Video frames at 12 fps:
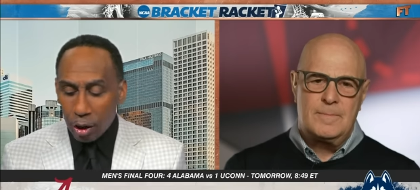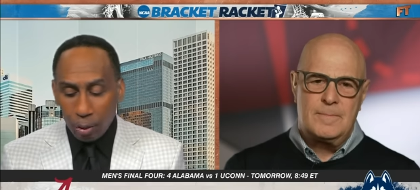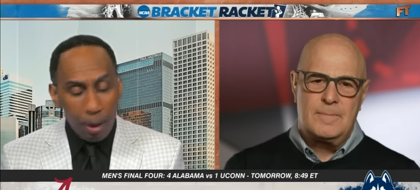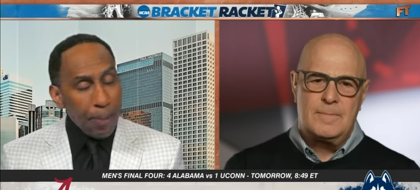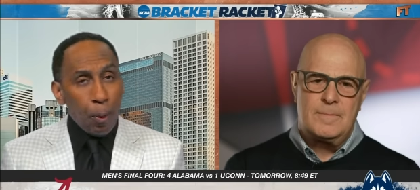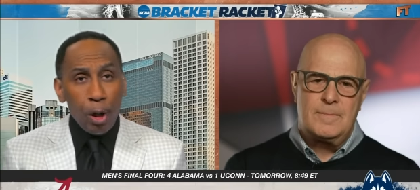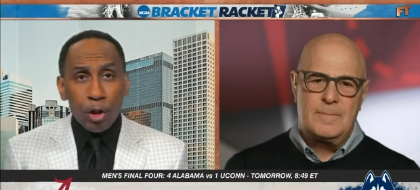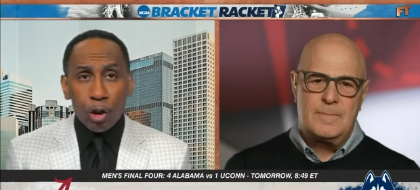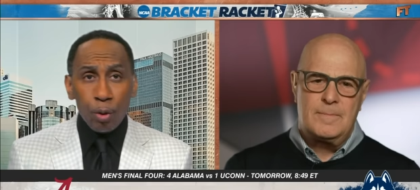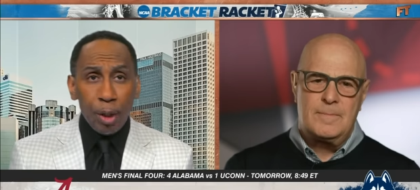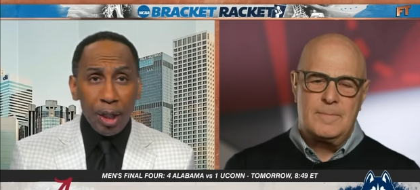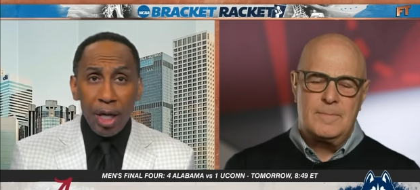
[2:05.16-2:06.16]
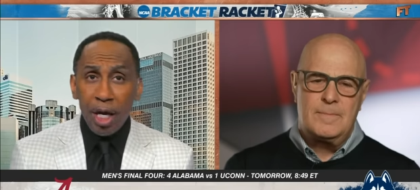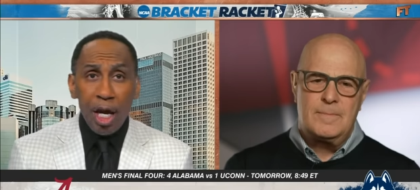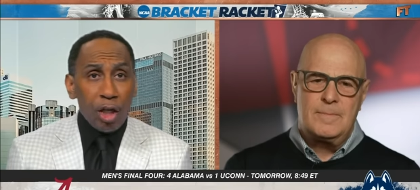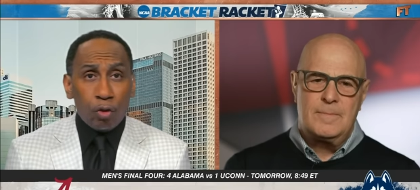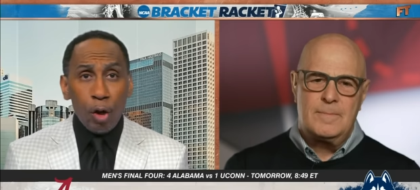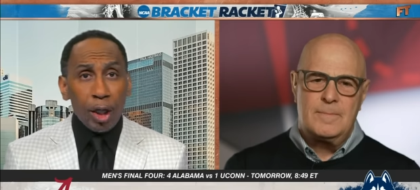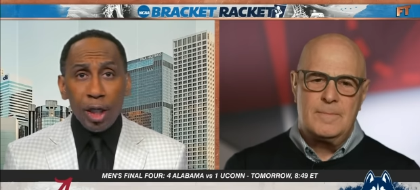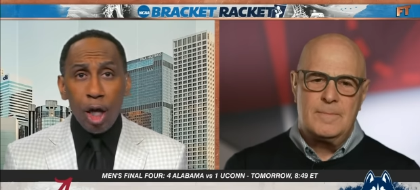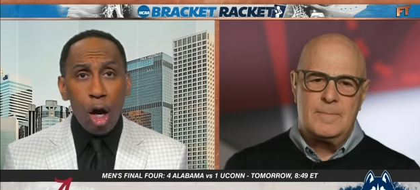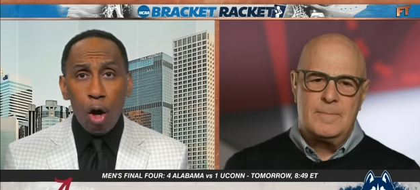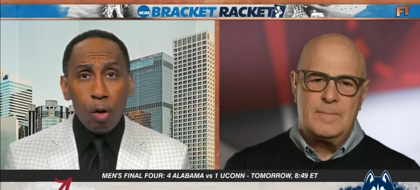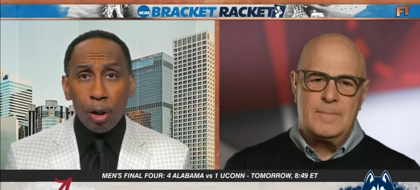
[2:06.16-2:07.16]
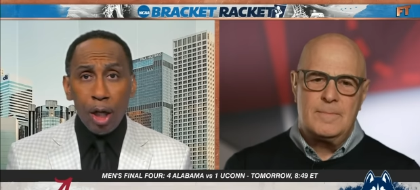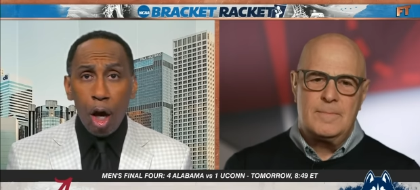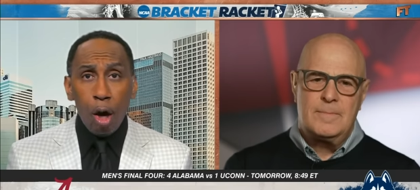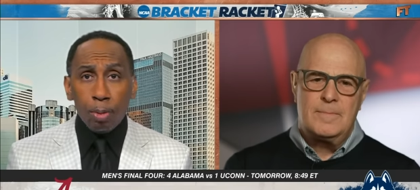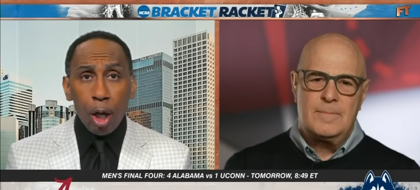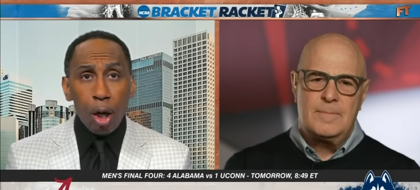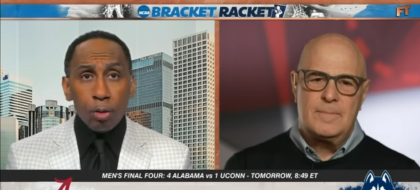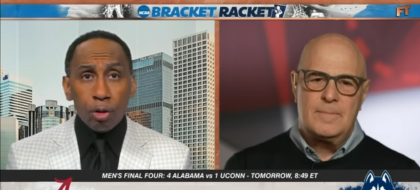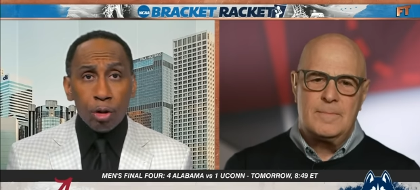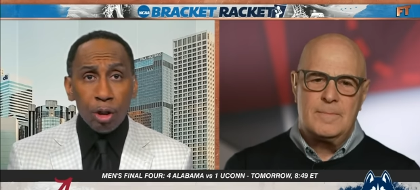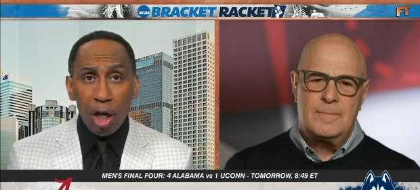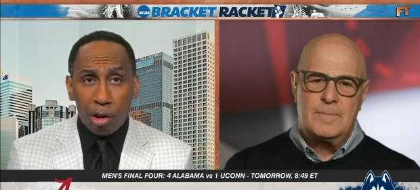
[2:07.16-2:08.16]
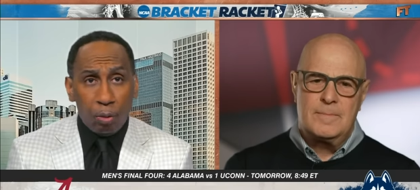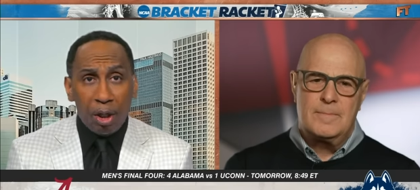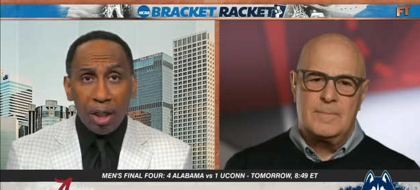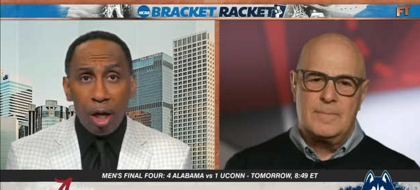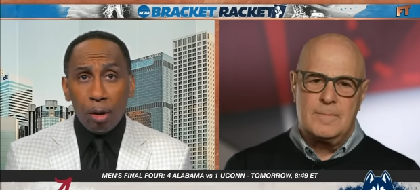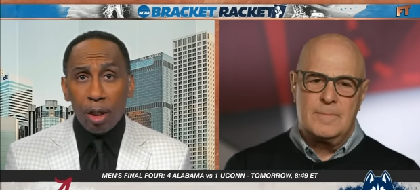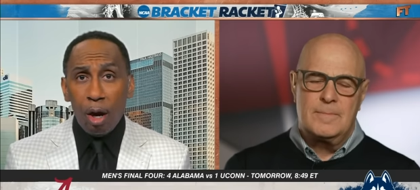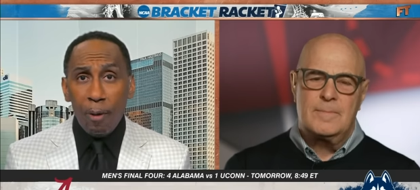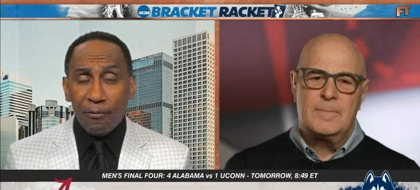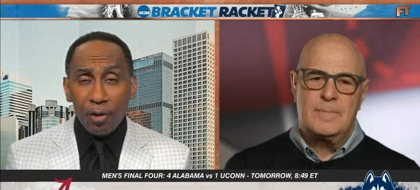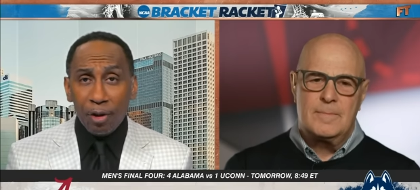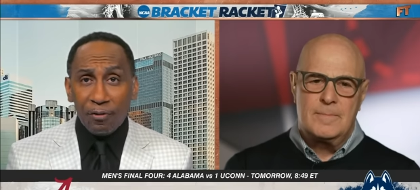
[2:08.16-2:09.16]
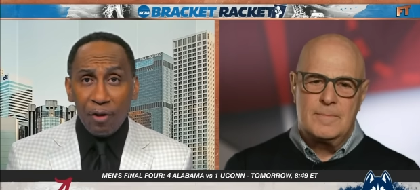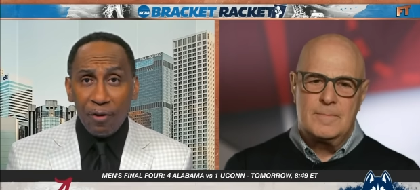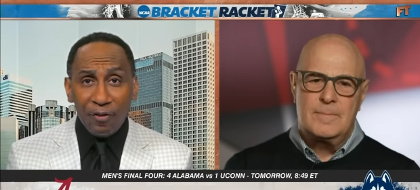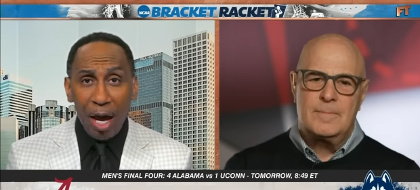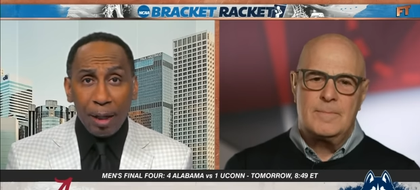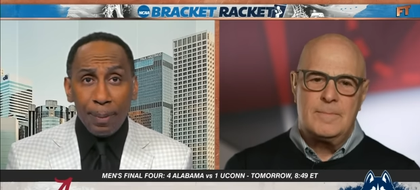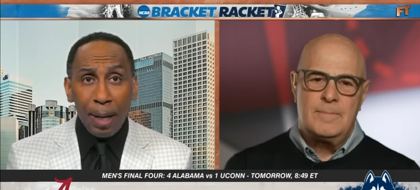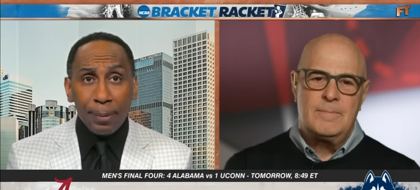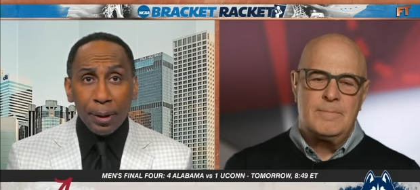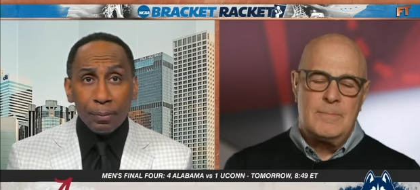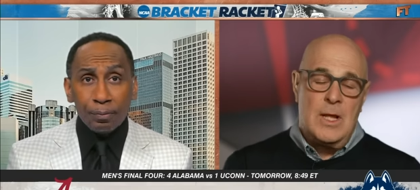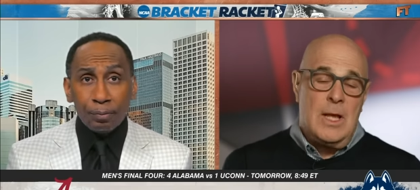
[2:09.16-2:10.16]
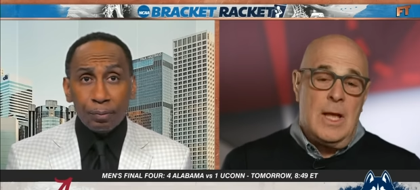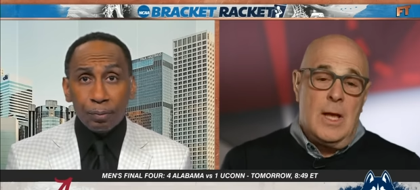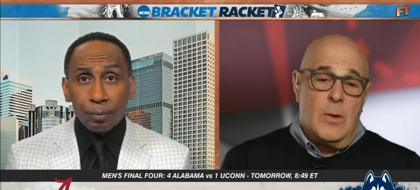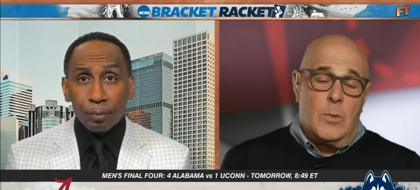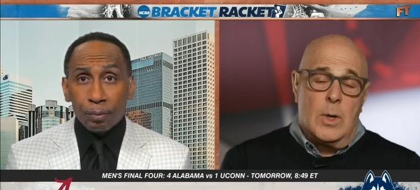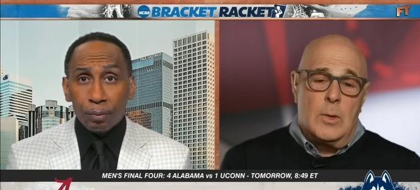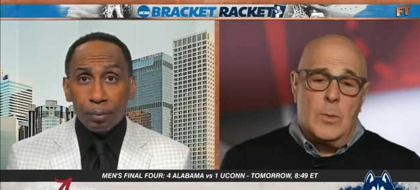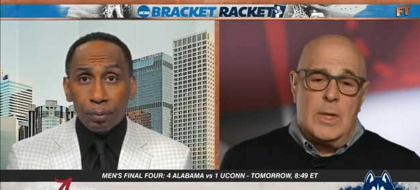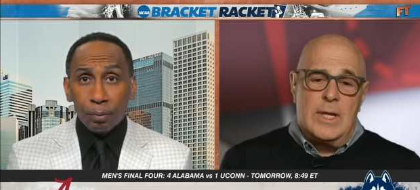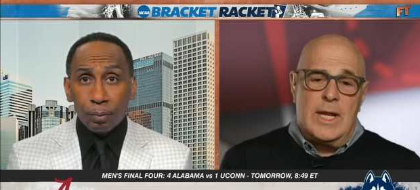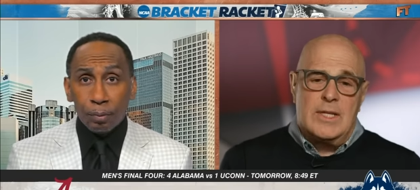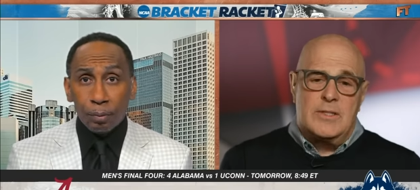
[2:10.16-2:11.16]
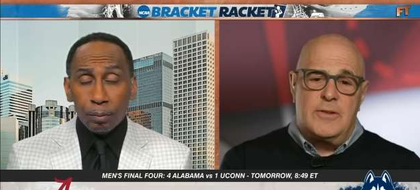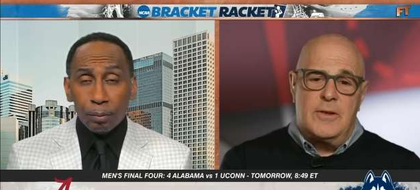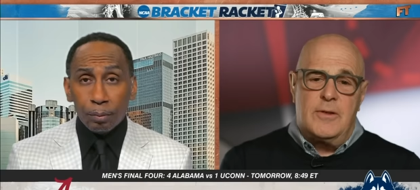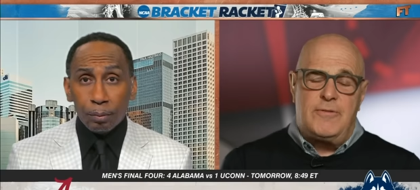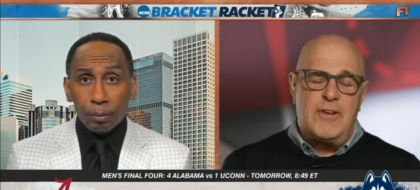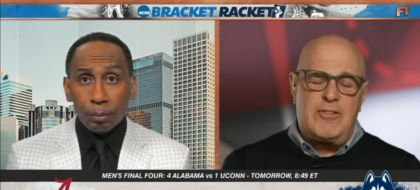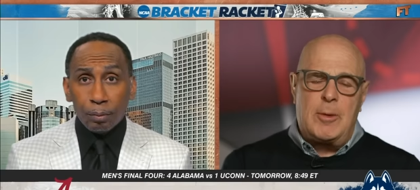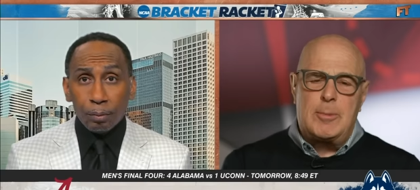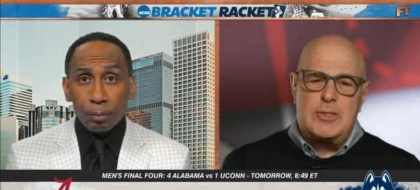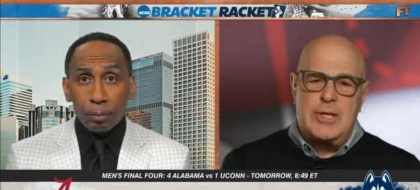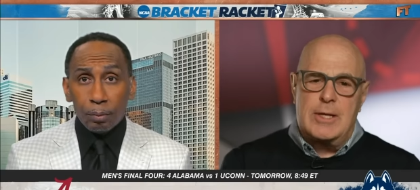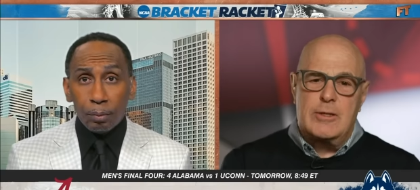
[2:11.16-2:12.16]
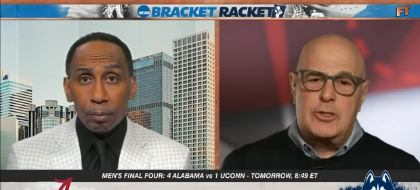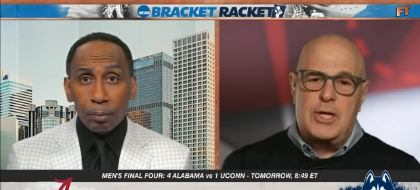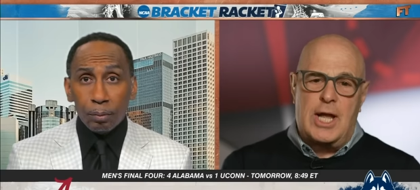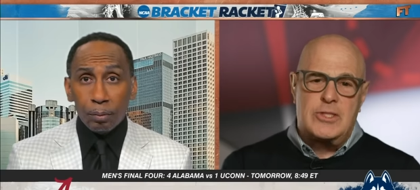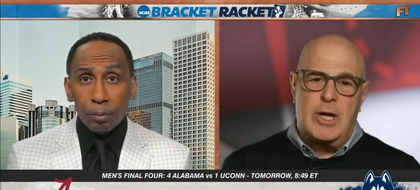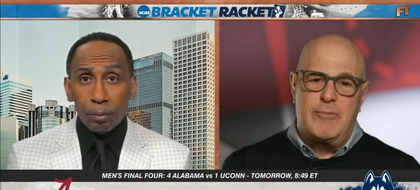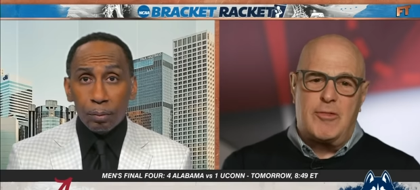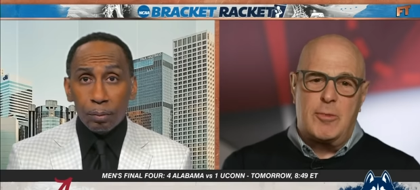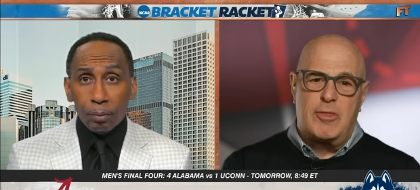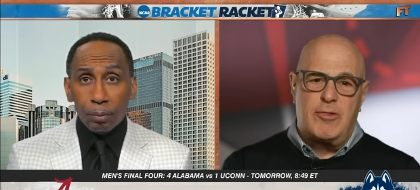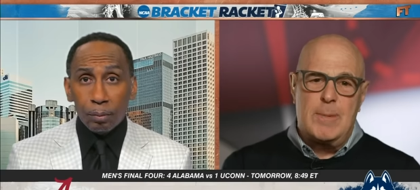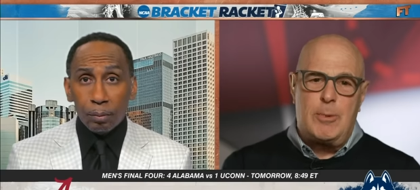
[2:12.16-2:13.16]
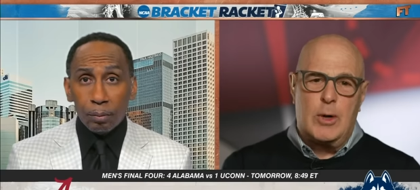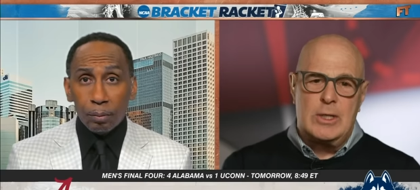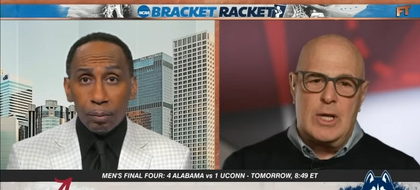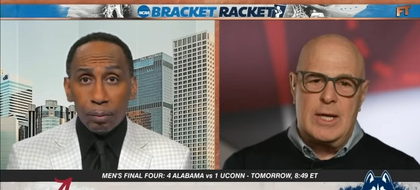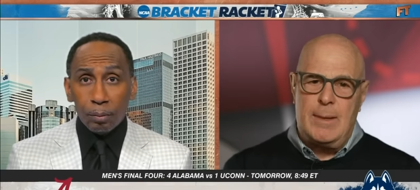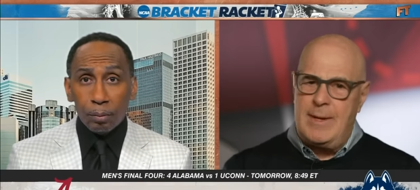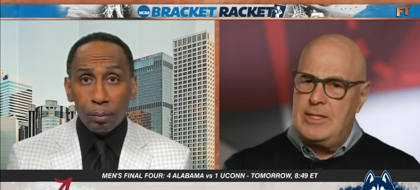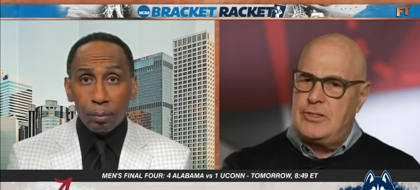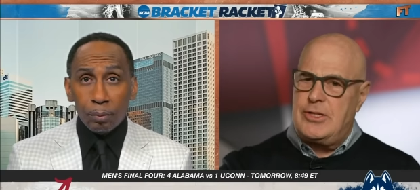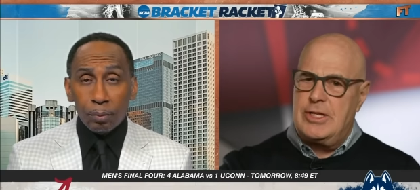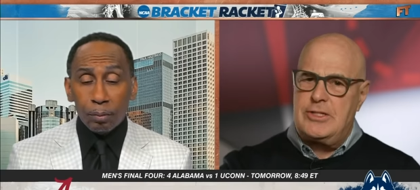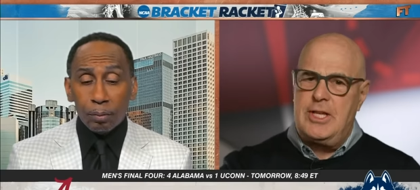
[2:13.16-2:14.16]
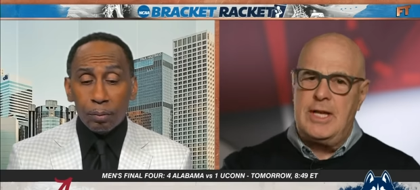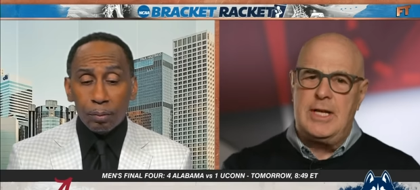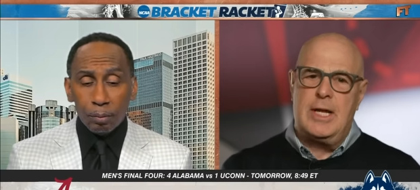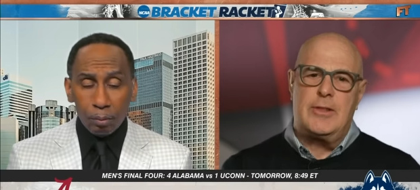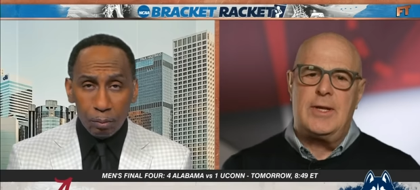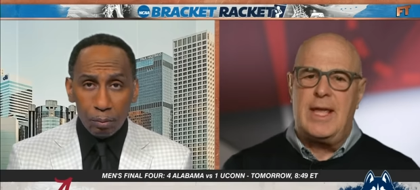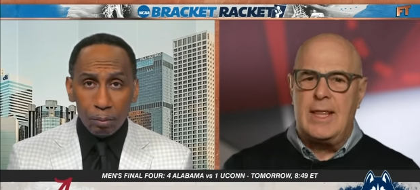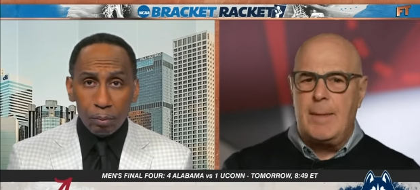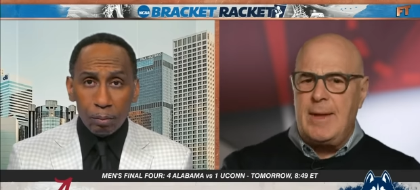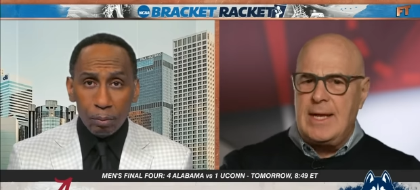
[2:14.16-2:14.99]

Speaker 1: three point shooting. It's really your only hope, coach. It's really your only hope for, for, for Alabama.
Speaker 2: Well, it is. 50% of the shots come from the three point line. They made 16 the other day. They